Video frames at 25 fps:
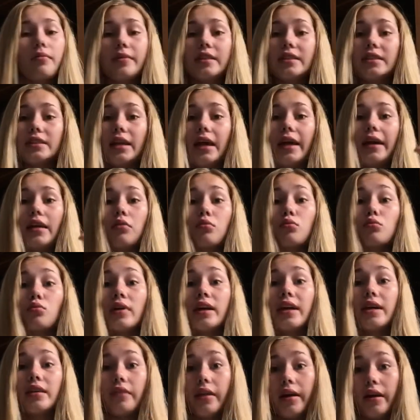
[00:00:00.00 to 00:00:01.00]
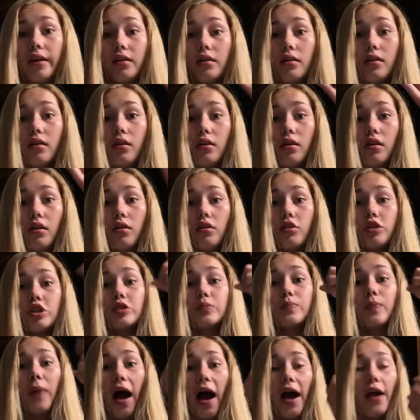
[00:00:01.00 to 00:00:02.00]
it's like ring, like
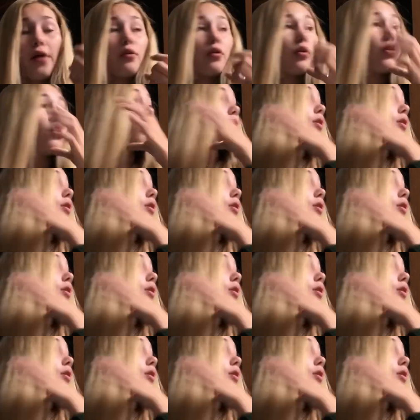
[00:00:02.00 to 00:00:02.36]
spiral.